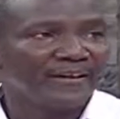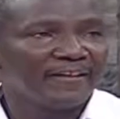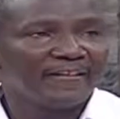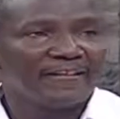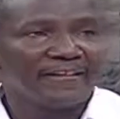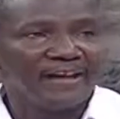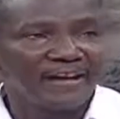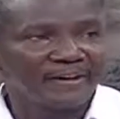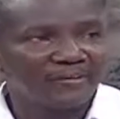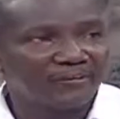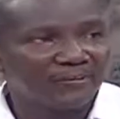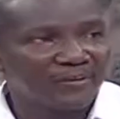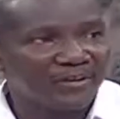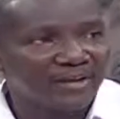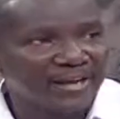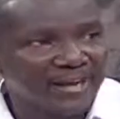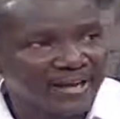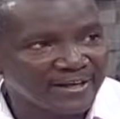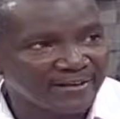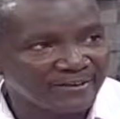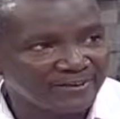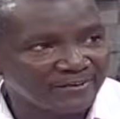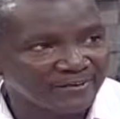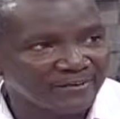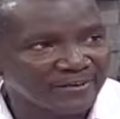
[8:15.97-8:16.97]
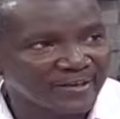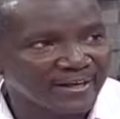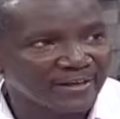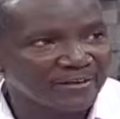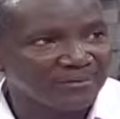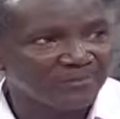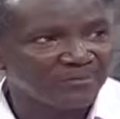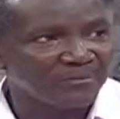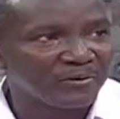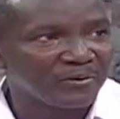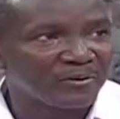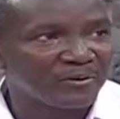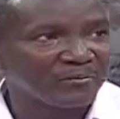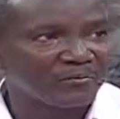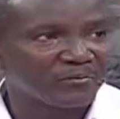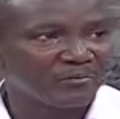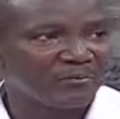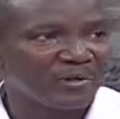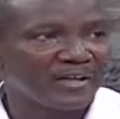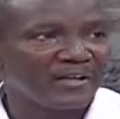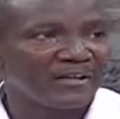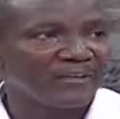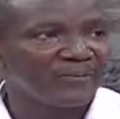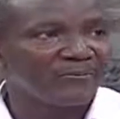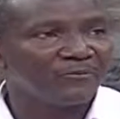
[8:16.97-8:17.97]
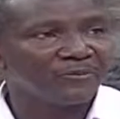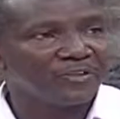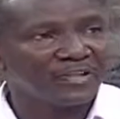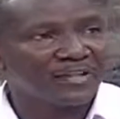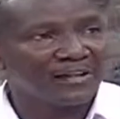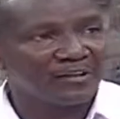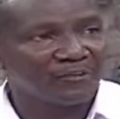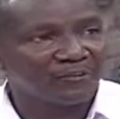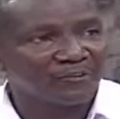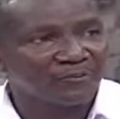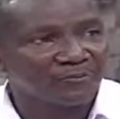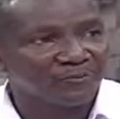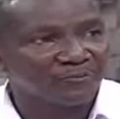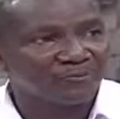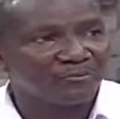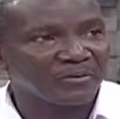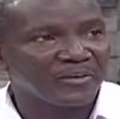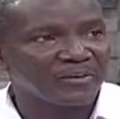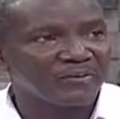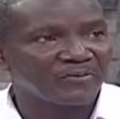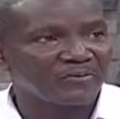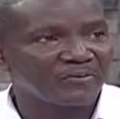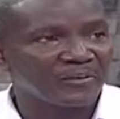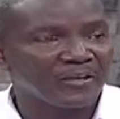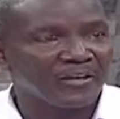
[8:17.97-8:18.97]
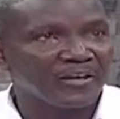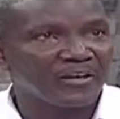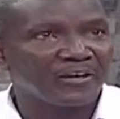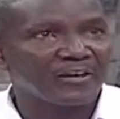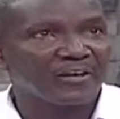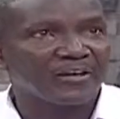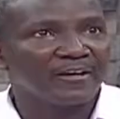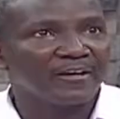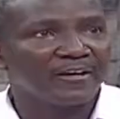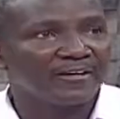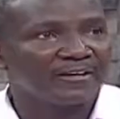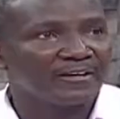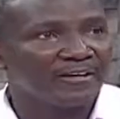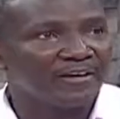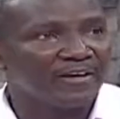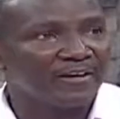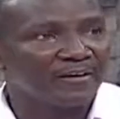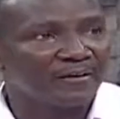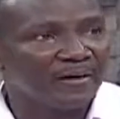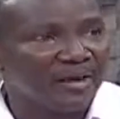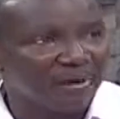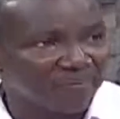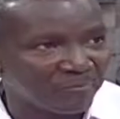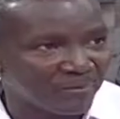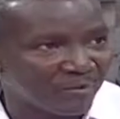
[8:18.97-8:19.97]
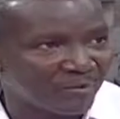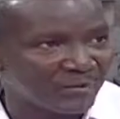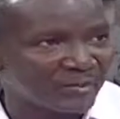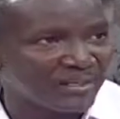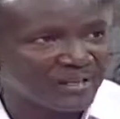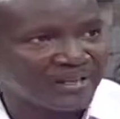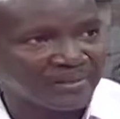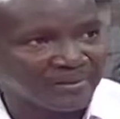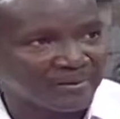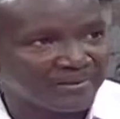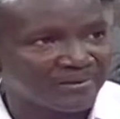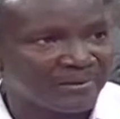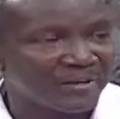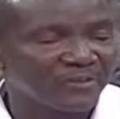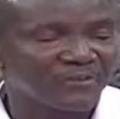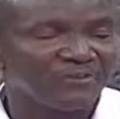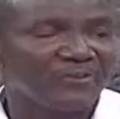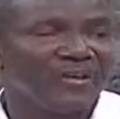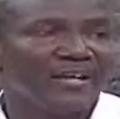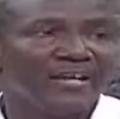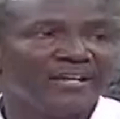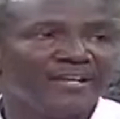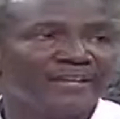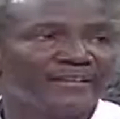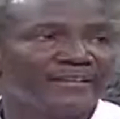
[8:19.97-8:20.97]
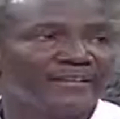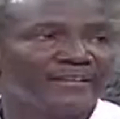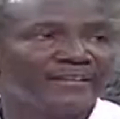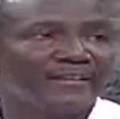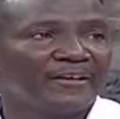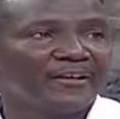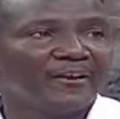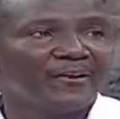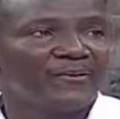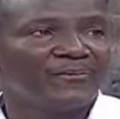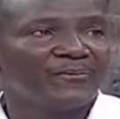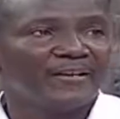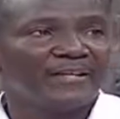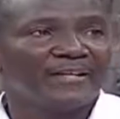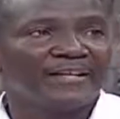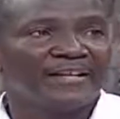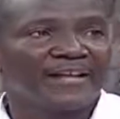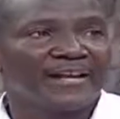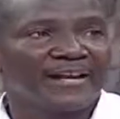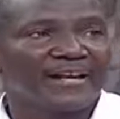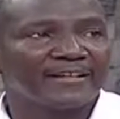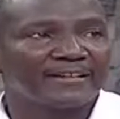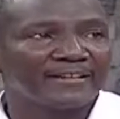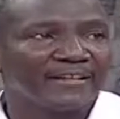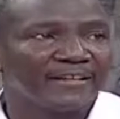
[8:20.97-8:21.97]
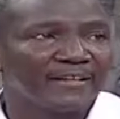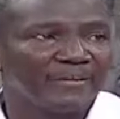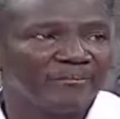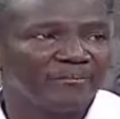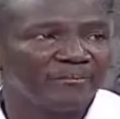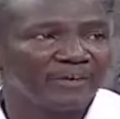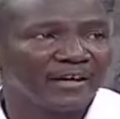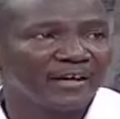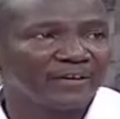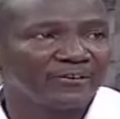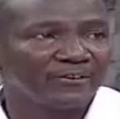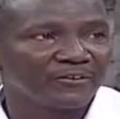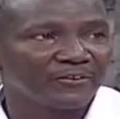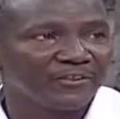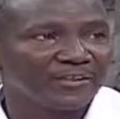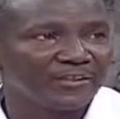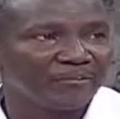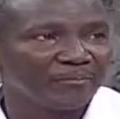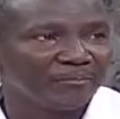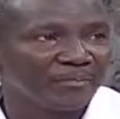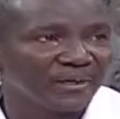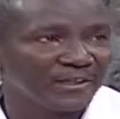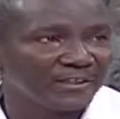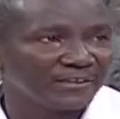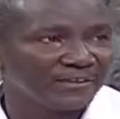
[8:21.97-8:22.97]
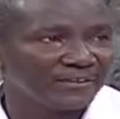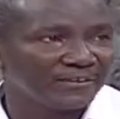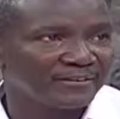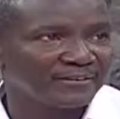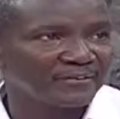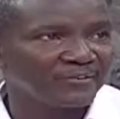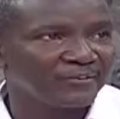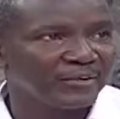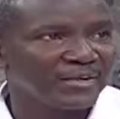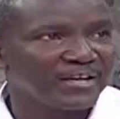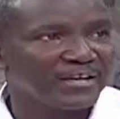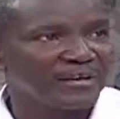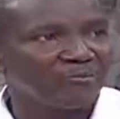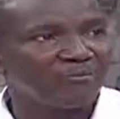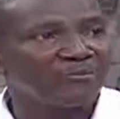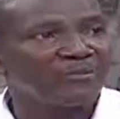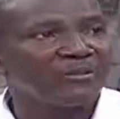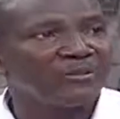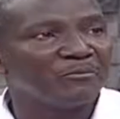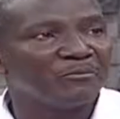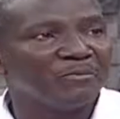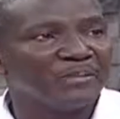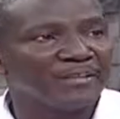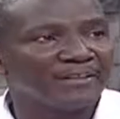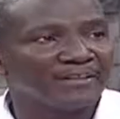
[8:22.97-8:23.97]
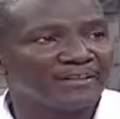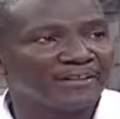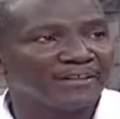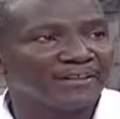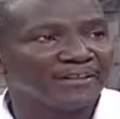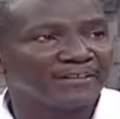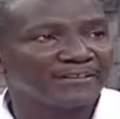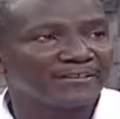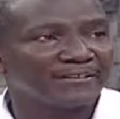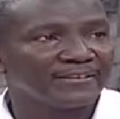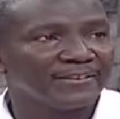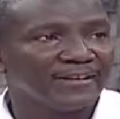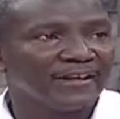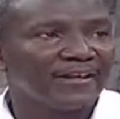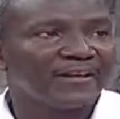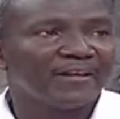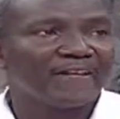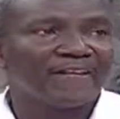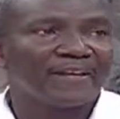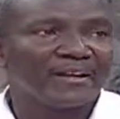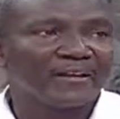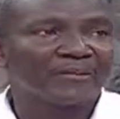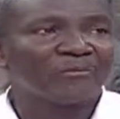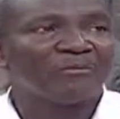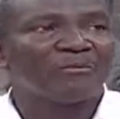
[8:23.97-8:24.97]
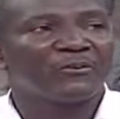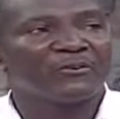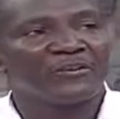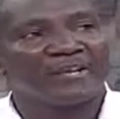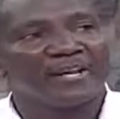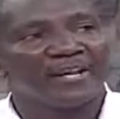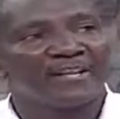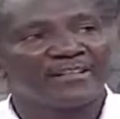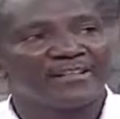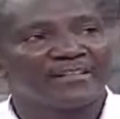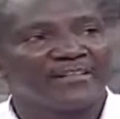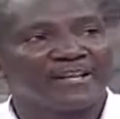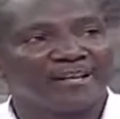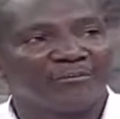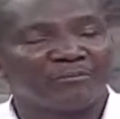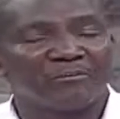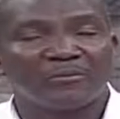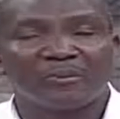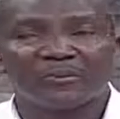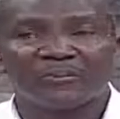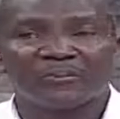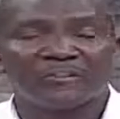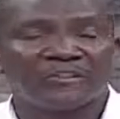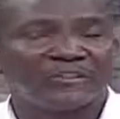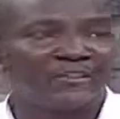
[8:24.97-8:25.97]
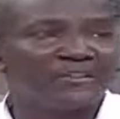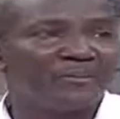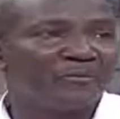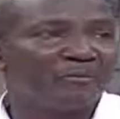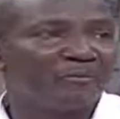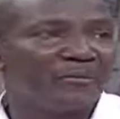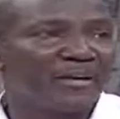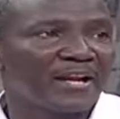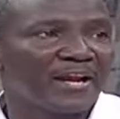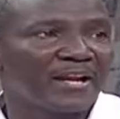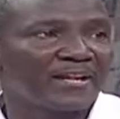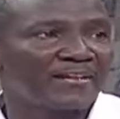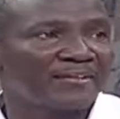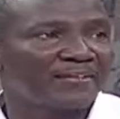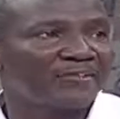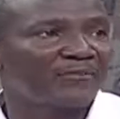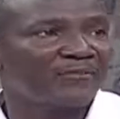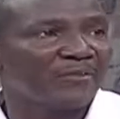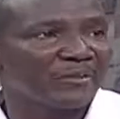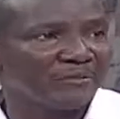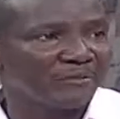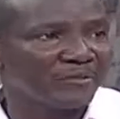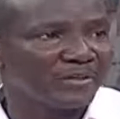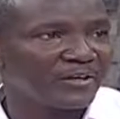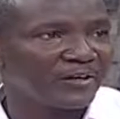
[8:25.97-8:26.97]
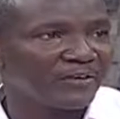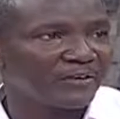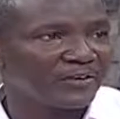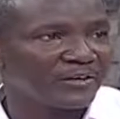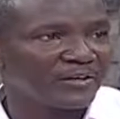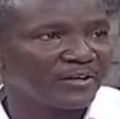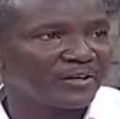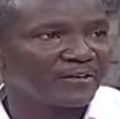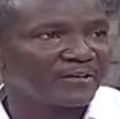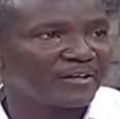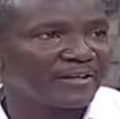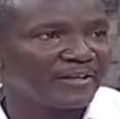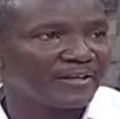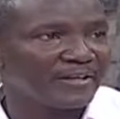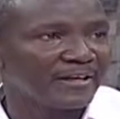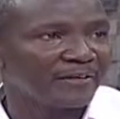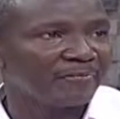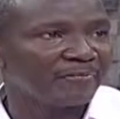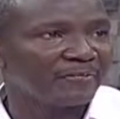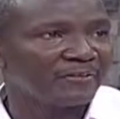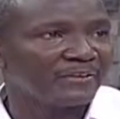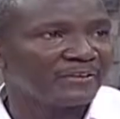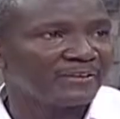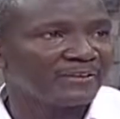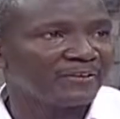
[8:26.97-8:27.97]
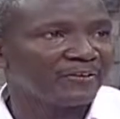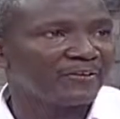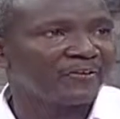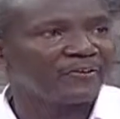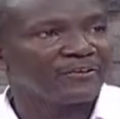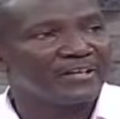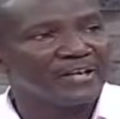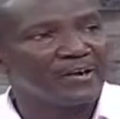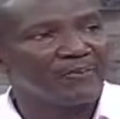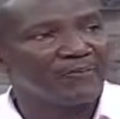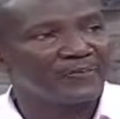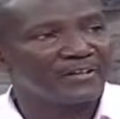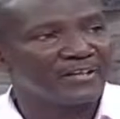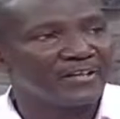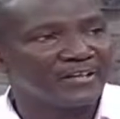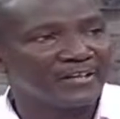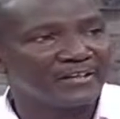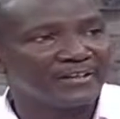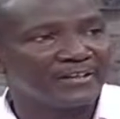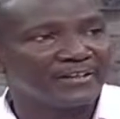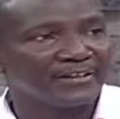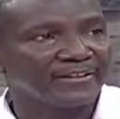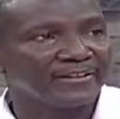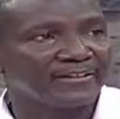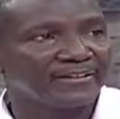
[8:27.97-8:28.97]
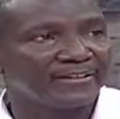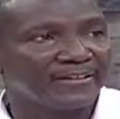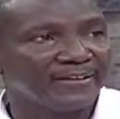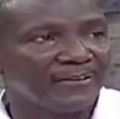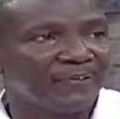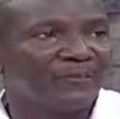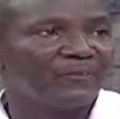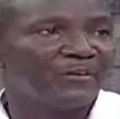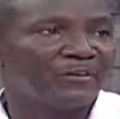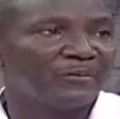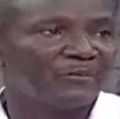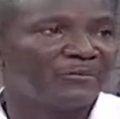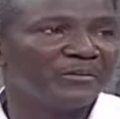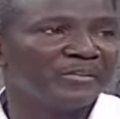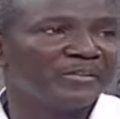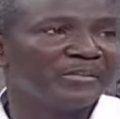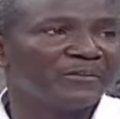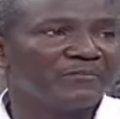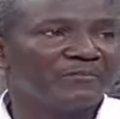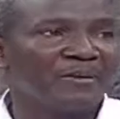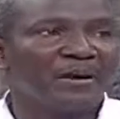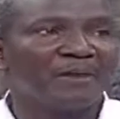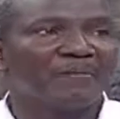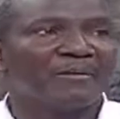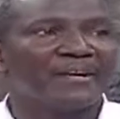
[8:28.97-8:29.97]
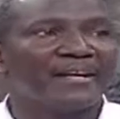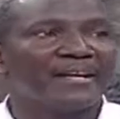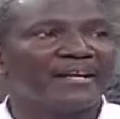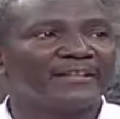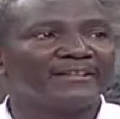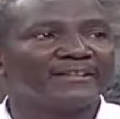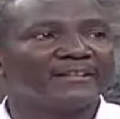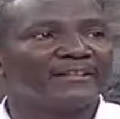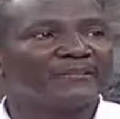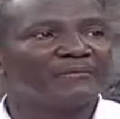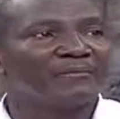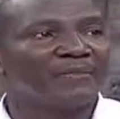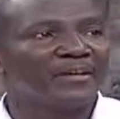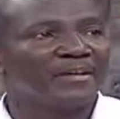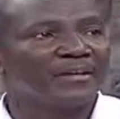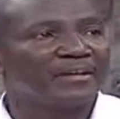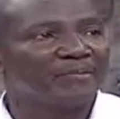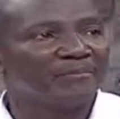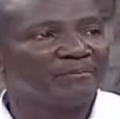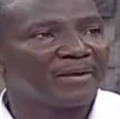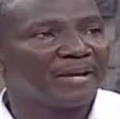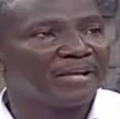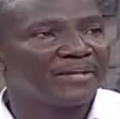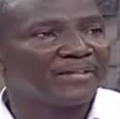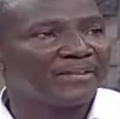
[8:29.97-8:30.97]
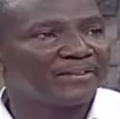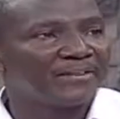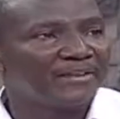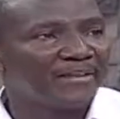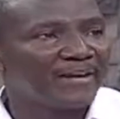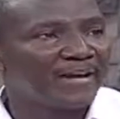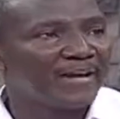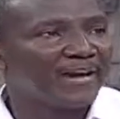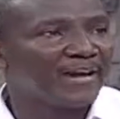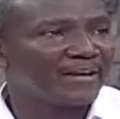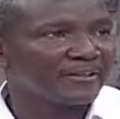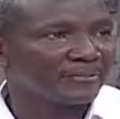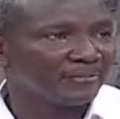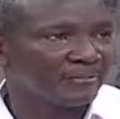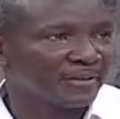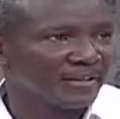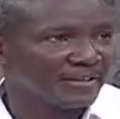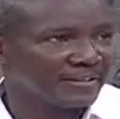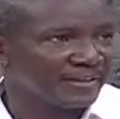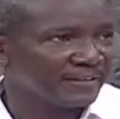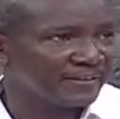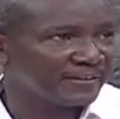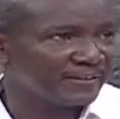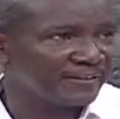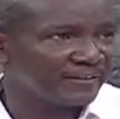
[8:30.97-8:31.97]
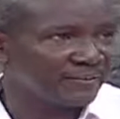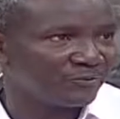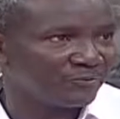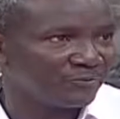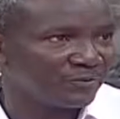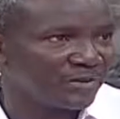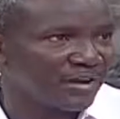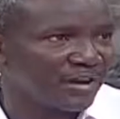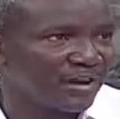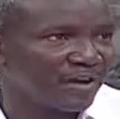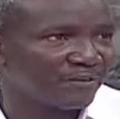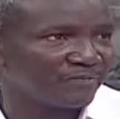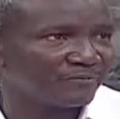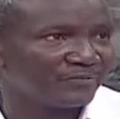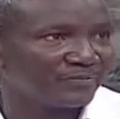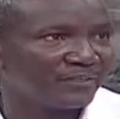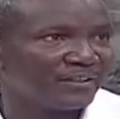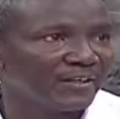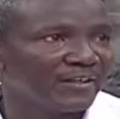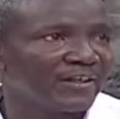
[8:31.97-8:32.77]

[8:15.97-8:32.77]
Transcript: The animal lies on that bedding with a lot of manure, ammonia, the manure in it, which then has an impact on the breast. You end up with blisters. That product in a processing plant will be condemned or downgraded, which means the farmer doesn't make money as much as they should have.